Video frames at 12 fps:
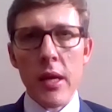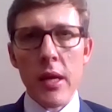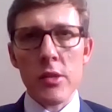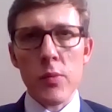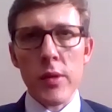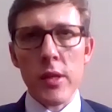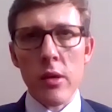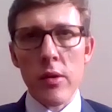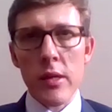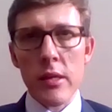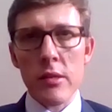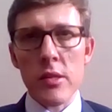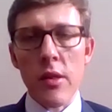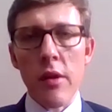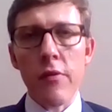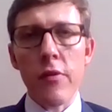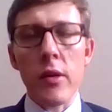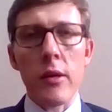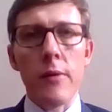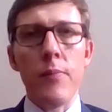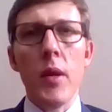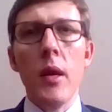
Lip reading: as we know it in South Africa,